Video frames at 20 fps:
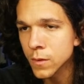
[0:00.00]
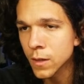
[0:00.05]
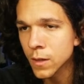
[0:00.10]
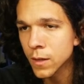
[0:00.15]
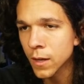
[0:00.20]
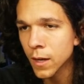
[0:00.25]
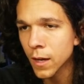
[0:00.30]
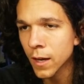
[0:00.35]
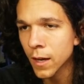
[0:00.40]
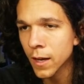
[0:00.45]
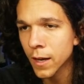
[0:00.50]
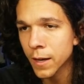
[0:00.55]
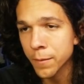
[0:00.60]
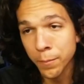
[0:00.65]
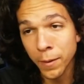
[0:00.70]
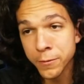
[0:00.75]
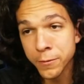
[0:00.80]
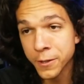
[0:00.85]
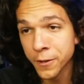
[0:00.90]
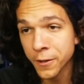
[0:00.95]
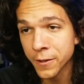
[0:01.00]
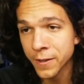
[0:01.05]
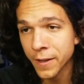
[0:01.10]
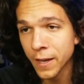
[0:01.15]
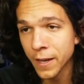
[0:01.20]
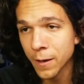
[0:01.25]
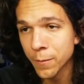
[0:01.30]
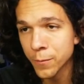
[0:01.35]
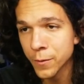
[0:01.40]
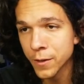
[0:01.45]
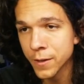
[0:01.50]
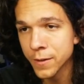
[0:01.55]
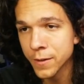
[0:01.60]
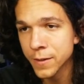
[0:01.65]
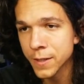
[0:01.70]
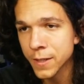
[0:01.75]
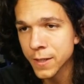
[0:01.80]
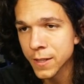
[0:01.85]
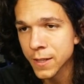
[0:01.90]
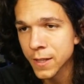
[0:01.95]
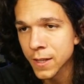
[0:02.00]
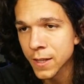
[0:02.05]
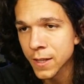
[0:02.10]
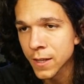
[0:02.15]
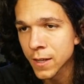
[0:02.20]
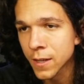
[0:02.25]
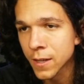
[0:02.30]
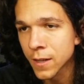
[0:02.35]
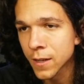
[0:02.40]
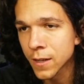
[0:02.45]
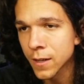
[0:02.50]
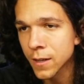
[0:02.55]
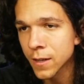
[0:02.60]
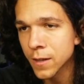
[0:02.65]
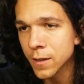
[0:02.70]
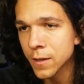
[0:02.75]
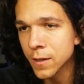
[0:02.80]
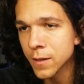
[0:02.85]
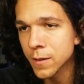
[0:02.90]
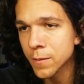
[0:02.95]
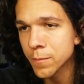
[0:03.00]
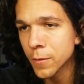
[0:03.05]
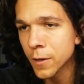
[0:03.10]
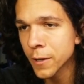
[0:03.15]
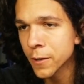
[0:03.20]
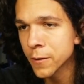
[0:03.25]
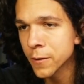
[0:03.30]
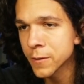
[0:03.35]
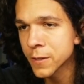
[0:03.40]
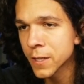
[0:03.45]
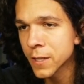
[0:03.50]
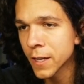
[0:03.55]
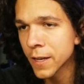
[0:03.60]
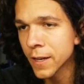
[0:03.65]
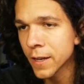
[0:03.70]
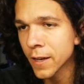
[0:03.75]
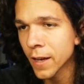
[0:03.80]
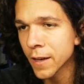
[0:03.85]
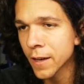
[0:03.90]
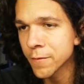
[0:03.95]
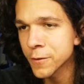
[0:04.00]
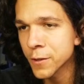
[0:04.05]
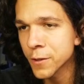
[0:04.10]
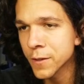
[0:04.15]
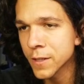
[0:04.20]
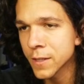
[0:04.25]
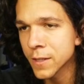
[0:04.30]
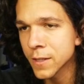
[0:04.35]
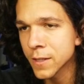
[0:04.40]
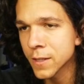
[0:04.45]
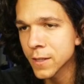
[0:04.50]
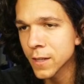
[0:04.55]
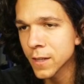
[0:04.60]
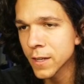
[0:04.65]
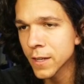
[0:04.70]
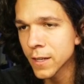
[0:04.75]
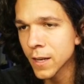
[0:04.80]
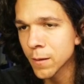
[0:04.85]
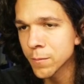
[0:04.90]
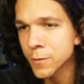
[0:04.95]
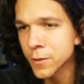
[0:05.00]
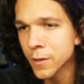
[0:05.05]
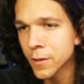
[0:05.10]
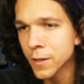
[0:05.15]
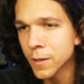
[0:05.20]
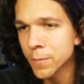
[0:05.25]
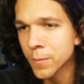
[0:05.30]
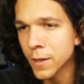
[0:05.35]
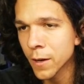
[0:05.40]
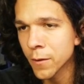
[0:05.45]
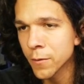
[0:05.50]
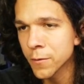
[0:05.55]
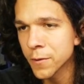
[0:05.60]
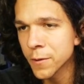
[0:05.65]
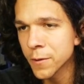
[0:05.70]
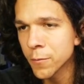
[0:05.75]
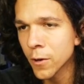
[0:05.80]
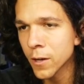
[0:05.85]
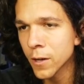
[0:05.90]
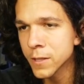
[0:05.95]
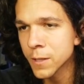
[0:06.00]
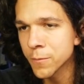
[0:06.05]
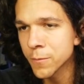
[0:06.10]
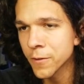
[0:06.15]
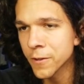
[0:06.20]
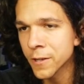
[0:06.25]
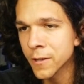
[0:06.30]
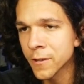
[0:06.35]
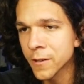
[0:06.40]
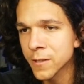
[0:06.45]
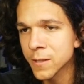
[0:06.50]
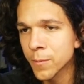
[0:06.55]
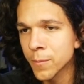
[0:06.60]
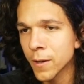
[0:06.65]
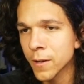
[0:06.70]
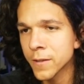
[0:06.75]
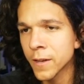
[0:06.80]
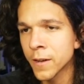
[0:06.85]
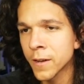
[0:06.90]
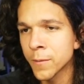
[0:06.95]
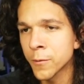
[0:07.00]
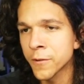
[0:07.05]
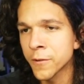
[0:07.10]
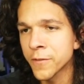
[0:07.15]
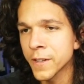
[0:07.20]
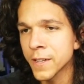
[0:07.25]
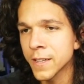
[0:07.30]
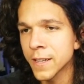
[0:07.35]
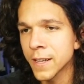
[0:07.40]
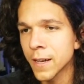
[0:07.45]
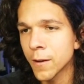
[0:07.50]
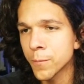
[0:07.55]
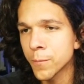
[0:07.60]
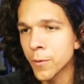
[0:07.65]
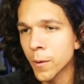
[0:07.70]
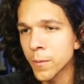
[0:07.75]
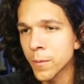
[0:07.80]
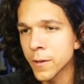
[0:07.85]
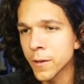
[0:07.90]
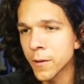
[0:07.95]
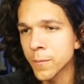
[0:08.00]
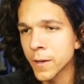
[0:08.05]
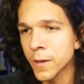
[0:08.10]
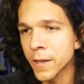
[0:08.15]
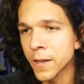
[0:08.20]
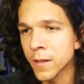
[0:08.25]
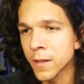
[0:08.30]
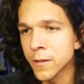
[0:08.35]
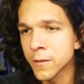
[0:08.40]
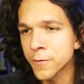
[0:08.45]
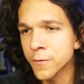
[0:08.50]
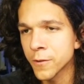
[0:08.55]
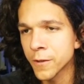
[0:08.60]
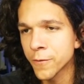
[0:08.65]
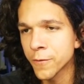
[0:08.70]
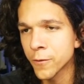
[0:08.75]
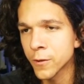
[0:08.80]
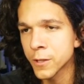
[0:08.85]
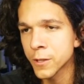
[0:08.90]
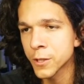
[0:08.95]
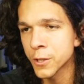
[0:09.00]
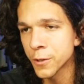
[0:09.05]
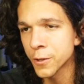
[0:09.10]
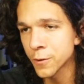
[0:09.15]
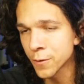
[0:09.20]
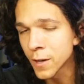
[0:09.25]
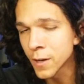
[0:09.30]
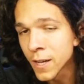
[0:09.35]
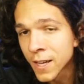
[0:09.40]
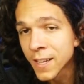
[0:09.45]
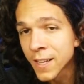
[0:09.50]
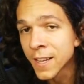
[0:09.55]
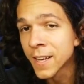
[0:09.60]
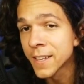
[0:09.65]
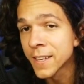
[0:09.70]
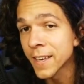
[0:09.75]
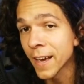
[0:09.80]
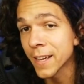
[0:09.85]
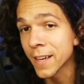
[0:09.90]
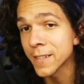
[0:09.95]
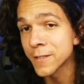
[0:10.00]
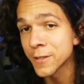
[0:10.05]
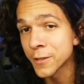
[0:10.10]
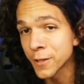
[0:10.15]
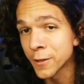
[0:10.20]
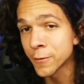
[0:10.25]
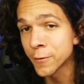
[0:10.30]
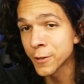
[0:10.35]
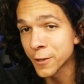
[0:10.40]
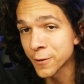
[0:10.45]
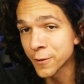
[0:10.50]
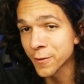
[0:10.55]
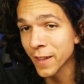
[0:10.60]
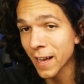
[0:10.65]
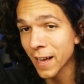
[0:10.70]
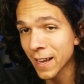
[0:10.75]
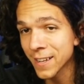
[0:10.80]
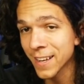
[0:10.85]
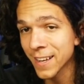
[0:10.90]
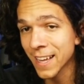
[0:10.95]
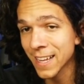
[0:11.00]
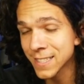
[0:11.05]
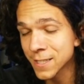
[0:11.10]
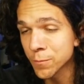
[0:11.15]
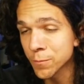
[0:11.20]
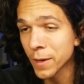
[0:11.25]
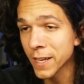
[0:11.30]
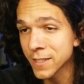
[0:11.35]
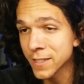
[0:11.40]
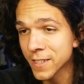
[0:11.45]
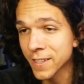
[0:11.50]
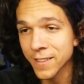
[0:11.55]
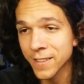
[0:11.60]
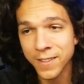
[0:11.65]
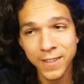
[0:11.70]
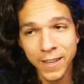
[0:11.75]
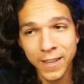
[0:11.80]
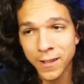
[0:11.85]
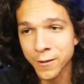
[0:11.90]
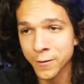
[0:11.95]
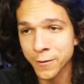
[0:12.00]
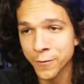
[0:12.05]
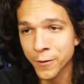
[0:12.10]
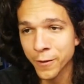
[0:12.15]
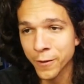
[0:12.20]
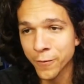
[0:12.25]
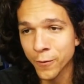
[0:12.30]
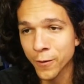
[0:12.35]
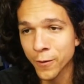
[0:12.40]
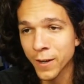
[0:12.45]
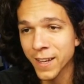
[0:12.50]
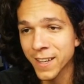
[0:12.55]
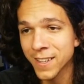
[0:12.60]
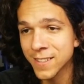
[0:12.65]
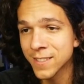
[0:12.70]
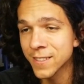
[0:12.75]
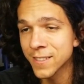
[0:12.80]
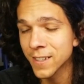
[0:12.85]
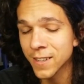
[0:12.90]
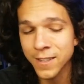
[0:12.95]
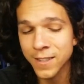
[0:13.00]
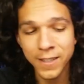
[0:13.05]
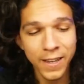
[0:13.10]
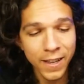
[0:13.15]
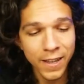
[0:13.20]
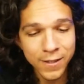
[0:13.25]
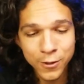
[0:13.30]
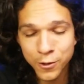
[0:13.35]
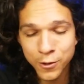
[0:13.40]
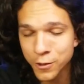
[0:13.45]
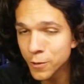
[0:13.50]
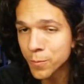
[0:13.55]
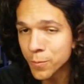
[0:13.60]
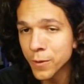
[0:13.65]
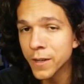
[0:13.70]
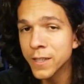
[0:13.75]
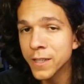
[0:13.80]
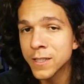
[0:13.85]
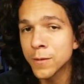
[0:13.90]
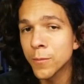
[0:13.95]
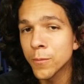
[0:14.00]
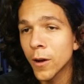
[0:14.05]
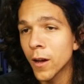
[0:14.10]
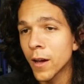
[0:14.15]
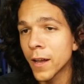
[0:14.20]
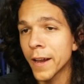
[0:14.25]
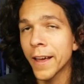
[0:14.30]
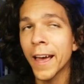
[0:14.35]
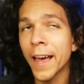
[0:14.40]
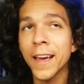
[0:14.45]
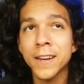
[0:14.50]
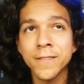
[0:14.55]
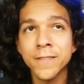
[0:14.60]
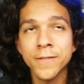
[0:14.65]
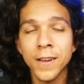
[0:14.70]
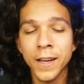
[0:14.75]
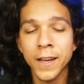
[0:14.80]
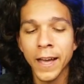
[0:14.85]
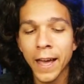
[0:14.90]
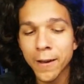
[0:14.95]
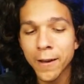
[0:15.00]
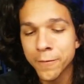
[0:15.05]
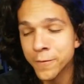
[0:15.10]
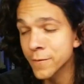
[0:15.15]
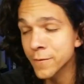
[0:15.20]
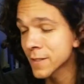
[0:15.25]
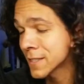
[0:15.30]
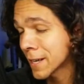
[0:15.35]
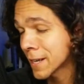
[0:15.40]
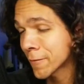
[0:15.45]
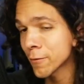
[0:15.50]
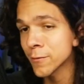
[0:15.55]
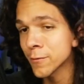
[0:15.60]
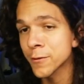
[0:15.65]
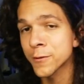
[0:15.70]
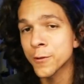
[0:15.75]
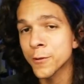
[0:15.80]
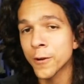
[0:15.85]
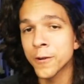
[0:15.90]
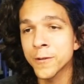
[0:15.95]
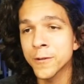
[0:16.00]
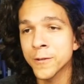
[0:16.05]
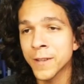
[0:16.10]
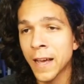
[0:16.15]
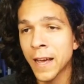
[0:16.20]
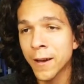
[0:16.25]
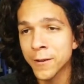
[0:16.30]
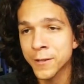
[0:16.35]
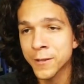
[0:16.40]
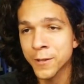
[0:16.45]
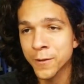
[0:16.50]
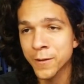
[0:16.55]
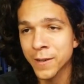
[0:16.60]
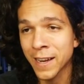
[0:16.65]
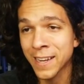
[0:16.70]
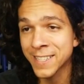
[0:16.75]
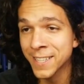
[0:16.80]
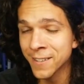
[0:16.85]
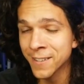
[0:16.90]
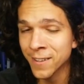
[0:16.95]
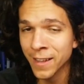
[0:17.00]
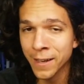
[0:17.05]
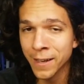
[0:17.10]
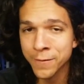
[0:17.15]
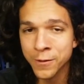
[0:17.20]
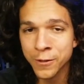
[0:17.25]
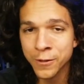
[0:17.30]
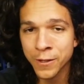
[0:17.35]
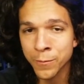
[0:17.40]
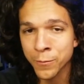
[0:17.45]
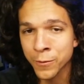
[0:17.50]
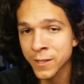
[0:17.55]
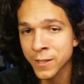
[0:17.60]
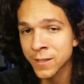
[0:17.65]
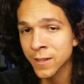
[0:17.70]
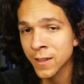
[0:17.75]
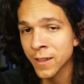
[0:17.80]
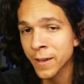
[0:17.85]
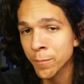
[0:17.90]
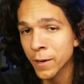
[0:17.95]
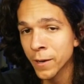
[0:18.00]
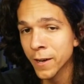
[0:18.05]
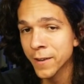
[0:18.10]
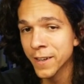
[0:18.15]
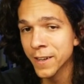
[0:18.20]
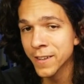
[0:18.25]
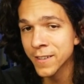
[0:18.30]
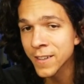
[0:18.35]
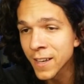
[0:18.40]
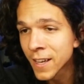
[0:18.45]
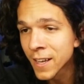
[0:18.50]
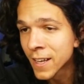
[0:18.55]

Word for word: Uh, I mounted on the camera uh, Marco is saying, I have joined late. I'm sorry, but I will rewatch. I'm very curious about Anamorphic now, probably on my Helios 44 too. Yeah, you should do that. That's amazing. Helios 44 is a super easy mod. I had a, I have several tutorials on how to do it. I did a live stream recently about it.